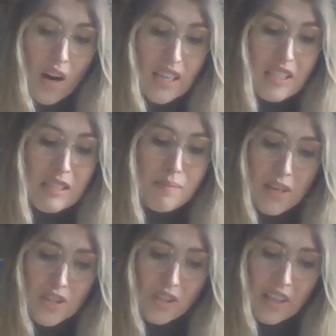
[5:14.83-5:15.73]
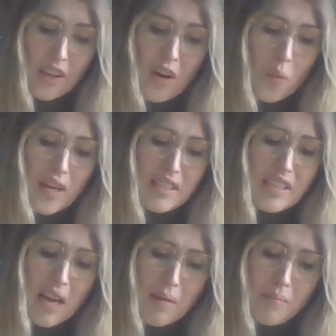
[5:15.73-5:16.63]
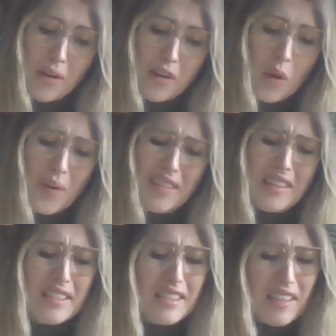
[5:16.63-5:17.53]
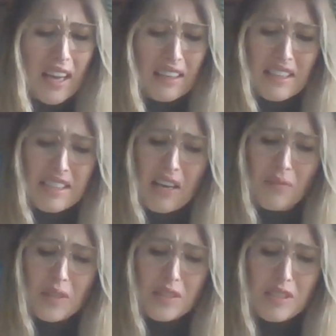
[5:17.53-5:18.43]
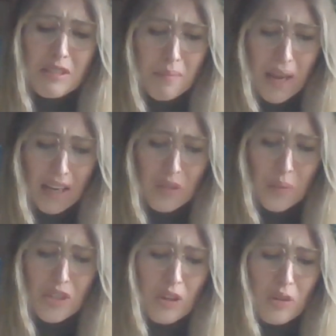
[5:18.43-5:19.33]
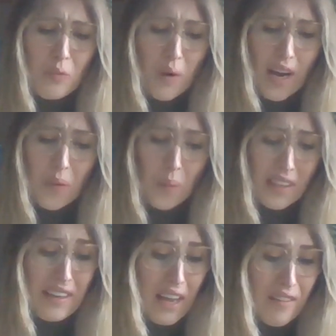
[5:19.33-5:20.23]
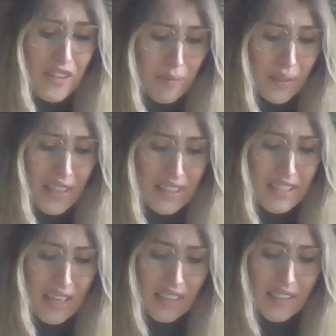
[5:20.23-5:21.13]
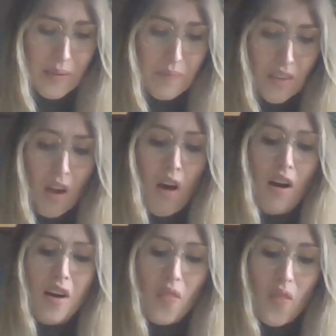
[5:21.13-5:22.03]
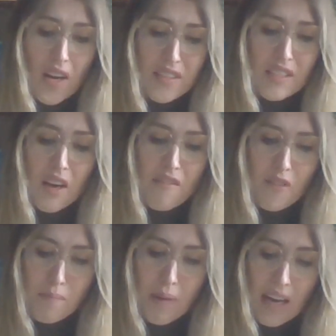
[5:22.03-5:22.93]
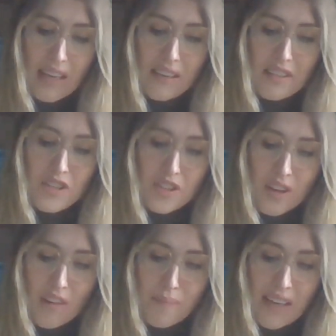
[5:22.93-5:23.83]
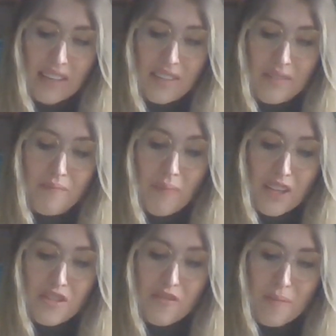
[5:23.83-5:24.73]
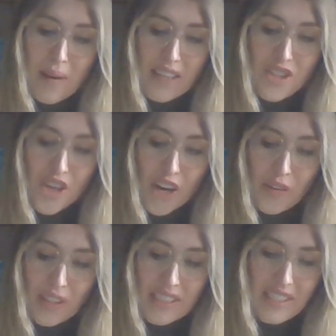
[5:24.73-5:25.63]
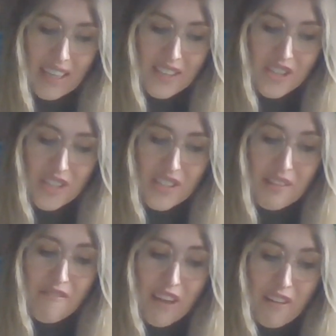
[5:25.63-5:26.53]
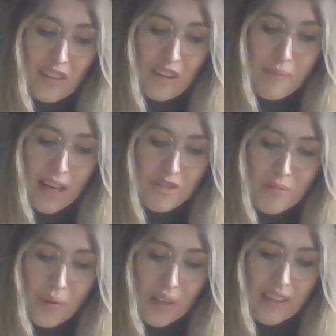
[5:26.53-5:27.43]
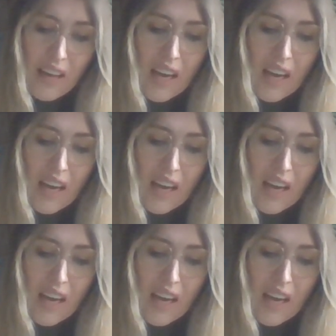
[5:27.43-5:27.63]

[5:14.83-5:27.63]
especially when tempered with the silence and respect which her rank will inevitably excite. Thus, for much of my much for my general intentions in favor of matrimony,